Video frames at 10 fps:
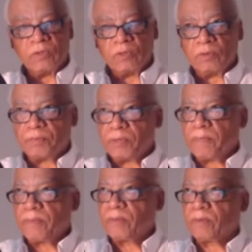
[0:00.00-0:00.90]
to
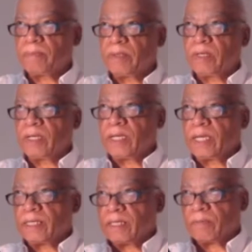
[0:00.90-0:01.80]
Premier
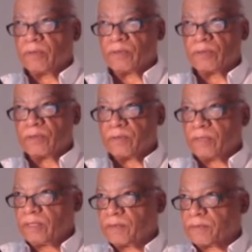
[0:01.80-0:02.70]
number
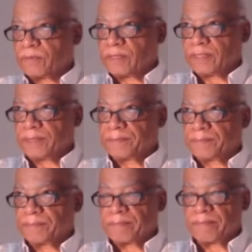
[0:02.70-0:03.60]
33.
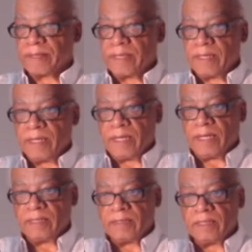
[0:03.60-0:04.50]

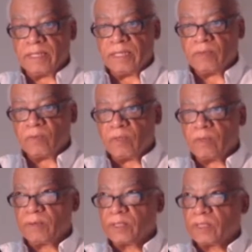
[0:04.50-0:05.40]
And tonight we're
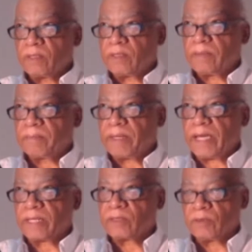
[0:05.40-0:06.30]
returning
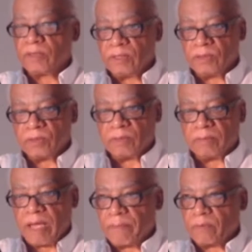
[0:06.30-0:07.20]
back to the internal
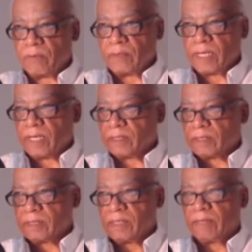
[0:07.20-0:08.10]
map of
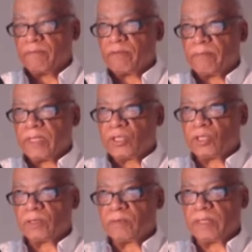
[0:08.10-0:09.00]
reality
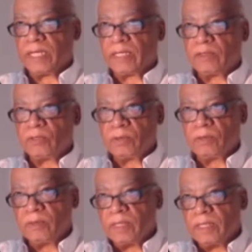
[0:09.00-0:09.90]
information. We had 2
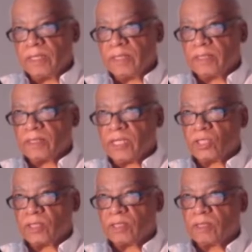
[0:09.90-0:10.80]

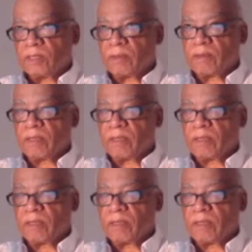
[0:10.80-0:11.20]
sessions